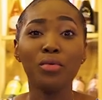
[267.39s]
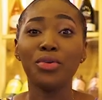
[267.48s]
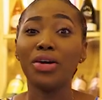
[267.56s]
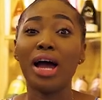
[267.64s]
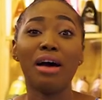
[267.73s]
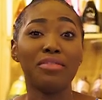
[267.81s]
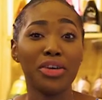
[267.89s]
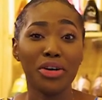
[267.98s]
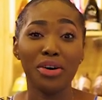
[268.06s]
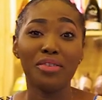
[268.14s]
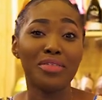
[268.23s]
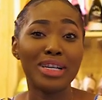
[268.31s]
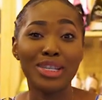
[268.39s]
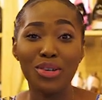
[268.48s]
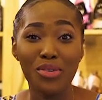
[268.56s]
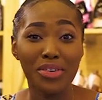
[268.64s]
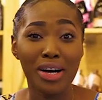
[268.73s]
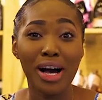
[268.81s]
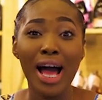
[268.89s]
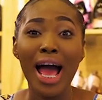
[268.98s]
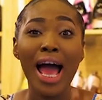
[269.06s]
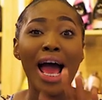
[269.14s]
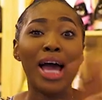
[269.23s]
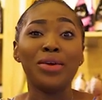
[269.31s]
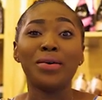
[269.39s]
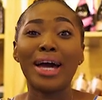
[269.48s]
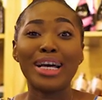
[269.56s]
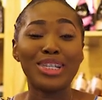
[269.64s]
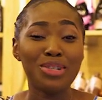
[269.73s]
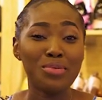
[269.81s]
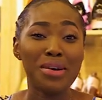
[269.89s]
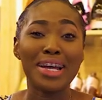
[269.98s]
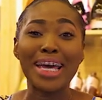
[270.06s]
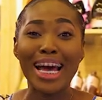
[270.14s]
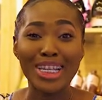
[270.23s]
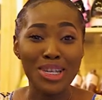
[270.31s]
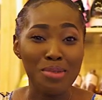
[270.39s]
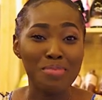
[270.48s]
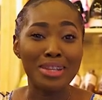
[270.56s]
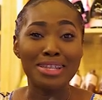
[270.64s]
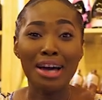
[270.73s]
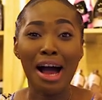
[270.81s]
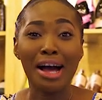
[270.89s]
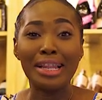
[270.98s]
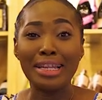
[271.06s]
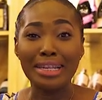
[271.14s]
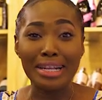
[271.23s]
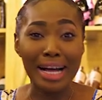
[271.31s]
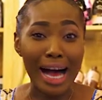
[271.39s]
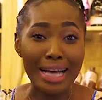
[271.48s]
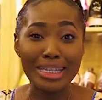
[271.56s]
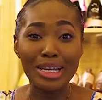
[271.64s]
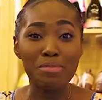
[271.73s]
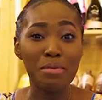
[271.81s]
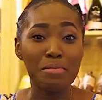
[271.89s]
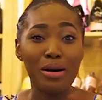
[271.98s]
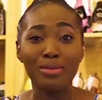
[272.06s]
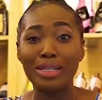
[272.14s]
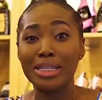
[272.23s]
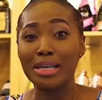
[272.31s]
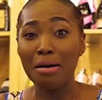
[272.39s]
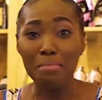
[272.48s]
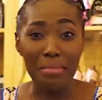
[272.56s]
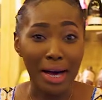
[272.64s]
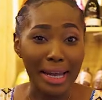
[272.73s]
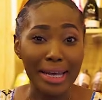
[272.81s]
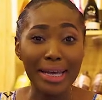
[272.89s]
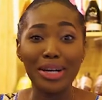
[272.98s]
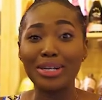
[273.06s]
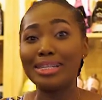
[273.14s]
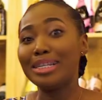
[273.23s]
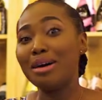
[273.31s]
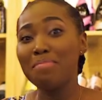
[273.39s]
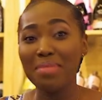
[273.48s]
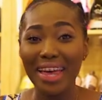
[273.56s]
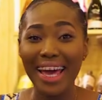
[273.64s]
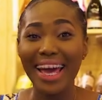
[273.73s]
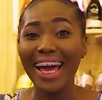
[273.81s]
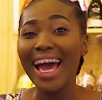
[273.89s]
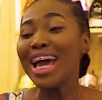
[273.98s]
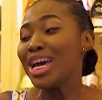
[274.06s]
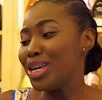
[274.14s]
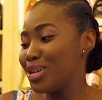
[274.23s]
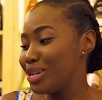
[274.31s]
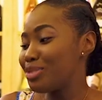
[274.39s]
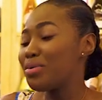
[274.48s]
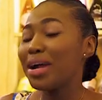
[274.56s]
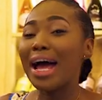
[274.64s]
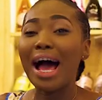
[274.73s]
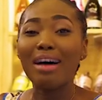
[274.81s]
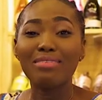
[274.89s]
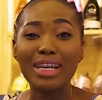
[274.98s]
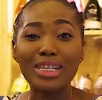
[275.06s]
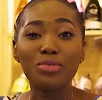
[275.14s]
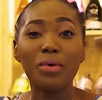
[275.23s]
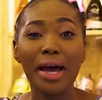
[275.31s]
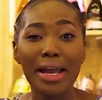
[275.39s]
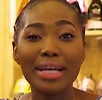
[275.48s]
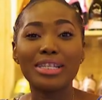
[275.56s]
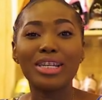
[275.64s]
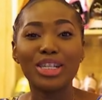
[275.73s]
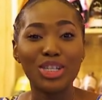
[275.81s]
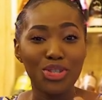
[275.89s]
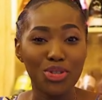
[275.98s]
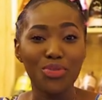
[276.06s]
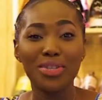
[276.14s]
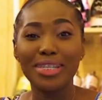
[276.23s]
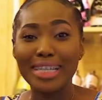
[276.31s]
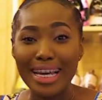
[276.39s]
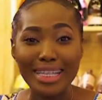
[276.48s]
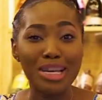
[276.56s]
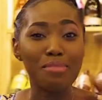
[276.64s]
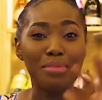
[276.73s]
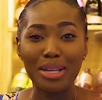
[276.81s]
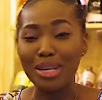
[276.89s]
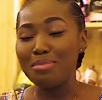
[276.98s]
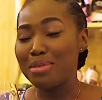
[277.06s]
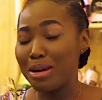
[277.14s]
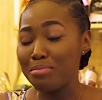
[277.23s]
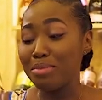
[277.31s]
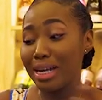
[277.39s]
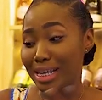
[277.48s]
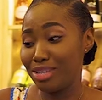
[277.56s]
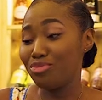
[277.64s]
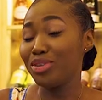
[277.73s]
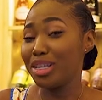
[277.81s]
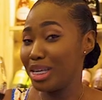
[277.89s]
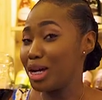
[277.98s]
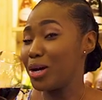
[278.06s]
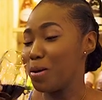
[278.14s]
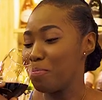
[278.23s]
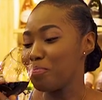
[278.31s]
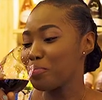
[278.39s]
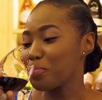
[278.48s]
when you're having your girlfriends over and you guys just want to catch up and talk a little gossip about somebody or something. You just want to have this wine. It's going to juice things up a little bit, but it's really good.